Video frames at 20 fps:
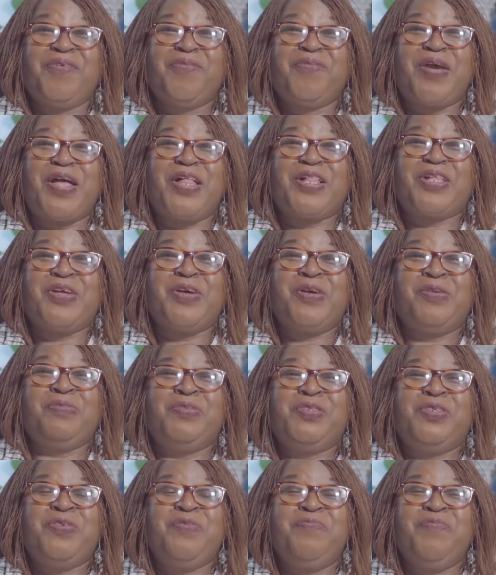welcome
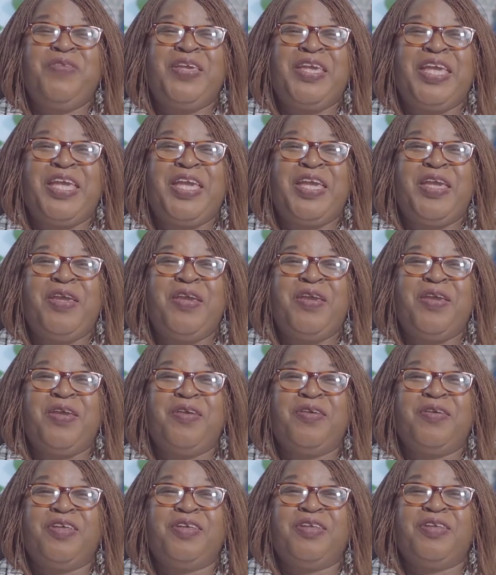to me,
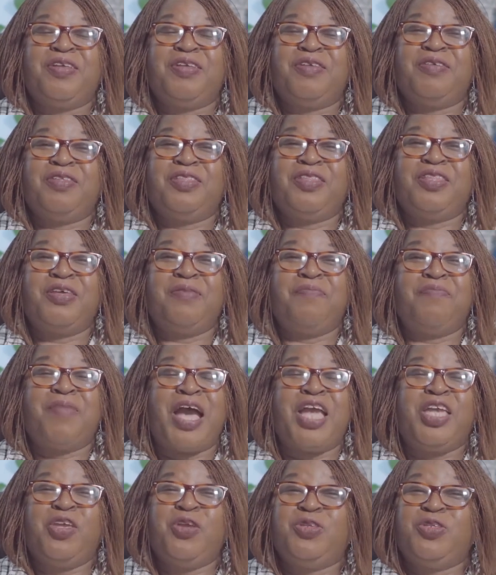
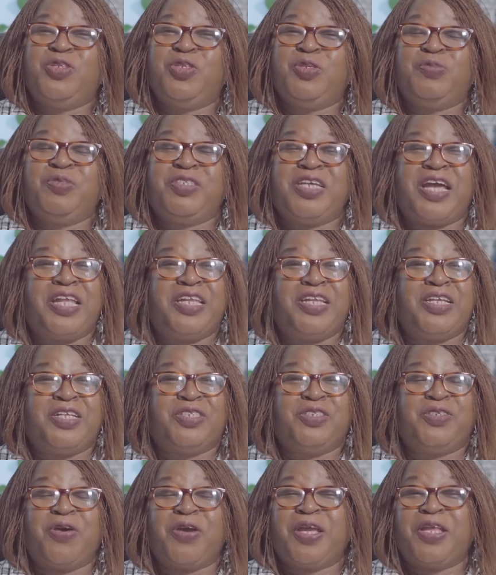my YouTube
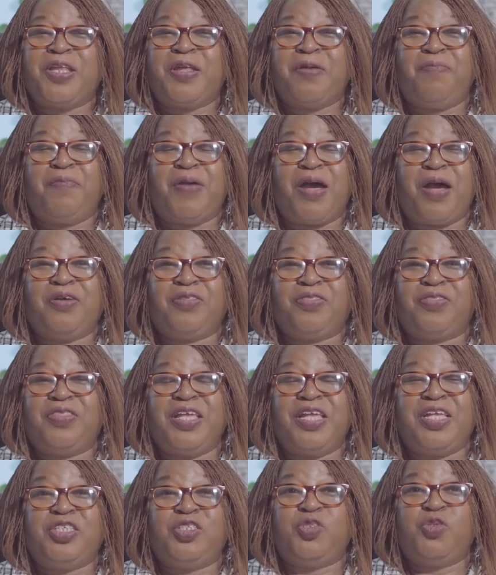channel, talking about
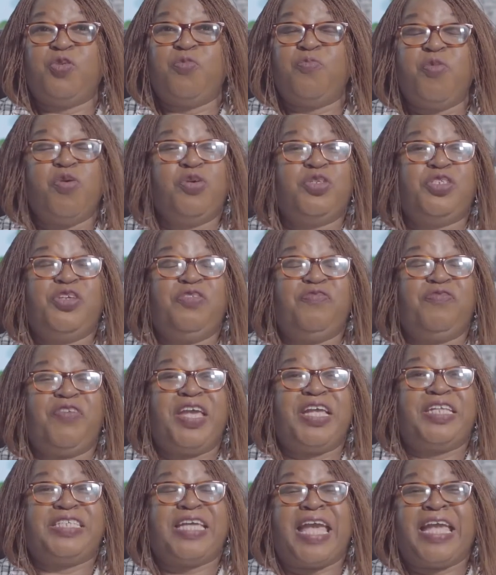things to
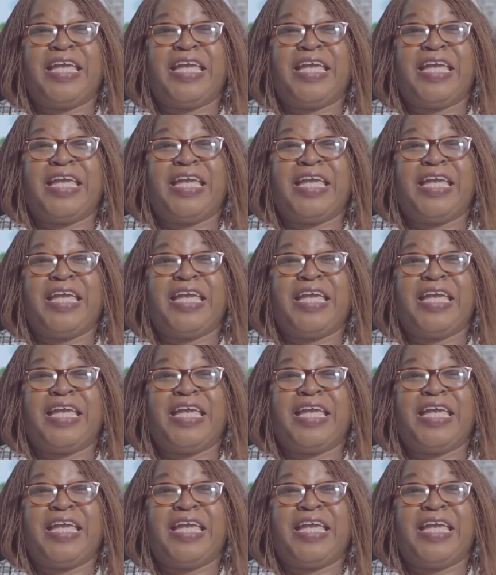motivate,